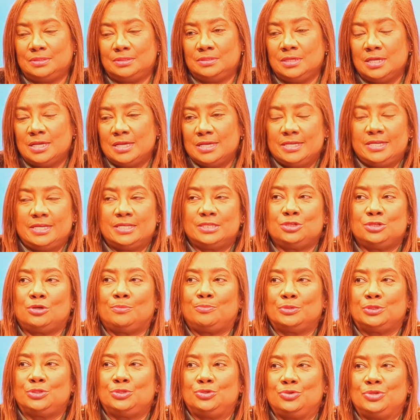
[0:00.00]
And here's an
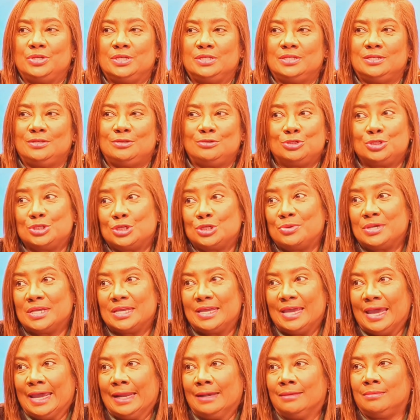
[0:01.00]
opportunity to show
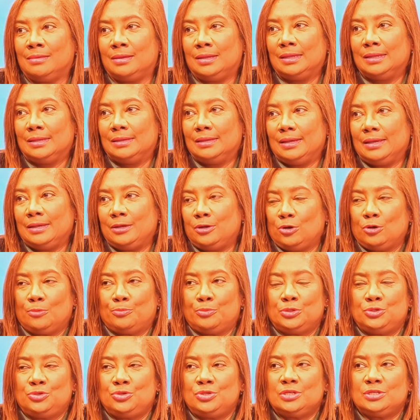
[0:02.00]
again, and an
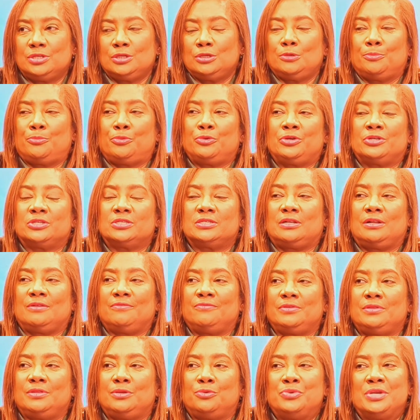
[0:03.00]
opportunity to put
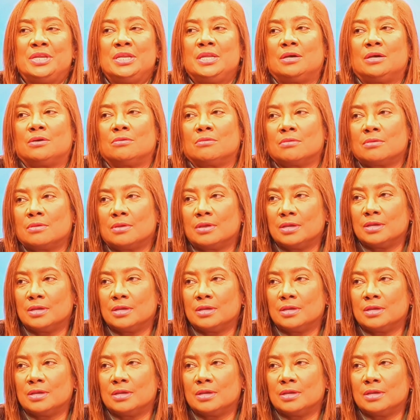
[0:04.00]
yourself in the window.